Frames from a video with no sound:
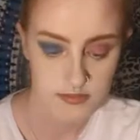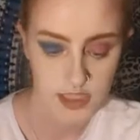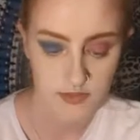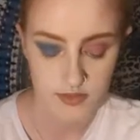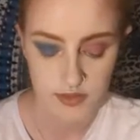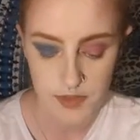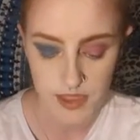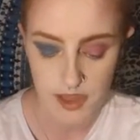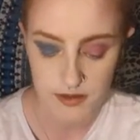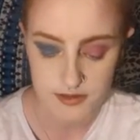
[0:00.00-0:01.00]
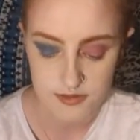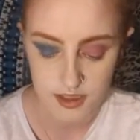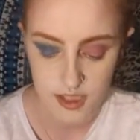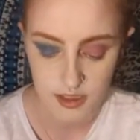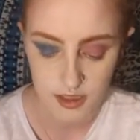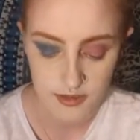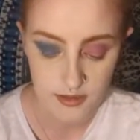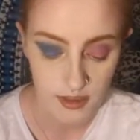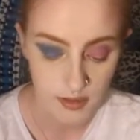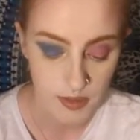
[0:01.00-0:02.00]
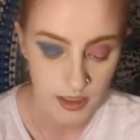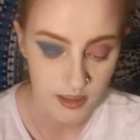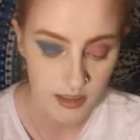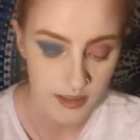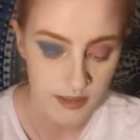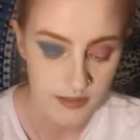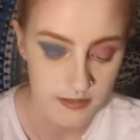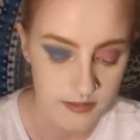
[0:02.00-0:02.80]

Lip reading: Even if the Mad Hat is not highlighted, I'm highlighting.